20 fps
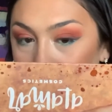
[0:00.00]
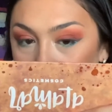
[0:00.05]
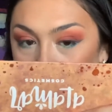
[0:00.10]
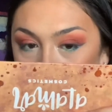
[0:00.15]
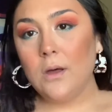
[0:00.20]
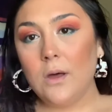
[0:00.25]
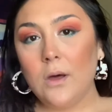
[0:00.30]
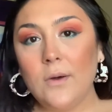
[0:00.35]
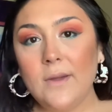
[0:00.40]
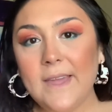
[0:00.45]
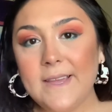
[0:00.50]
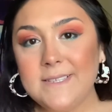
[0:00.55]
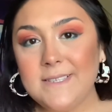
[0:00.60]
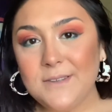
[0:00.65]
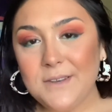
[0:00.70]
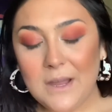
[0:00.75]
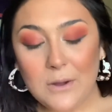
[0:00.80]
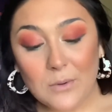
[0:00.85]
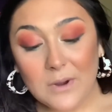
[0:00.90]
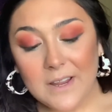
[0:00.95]
Okay, so
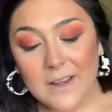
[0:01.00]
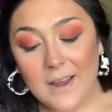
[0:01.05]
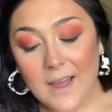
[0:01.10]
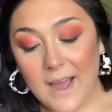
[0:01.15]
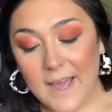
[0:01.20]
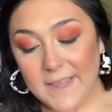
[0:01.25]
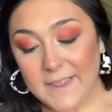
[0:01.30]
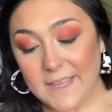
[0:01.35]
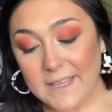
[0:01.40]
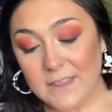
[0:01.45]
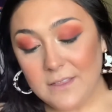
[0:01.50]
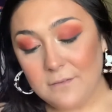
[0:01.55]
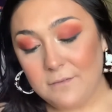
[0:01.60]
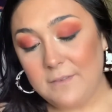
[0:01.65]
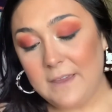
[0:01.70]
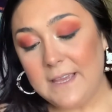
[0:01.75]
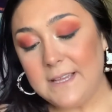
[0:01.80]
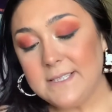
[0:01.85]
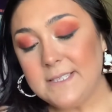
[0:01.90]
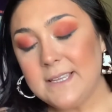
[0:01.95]
now we're going to highlight the face,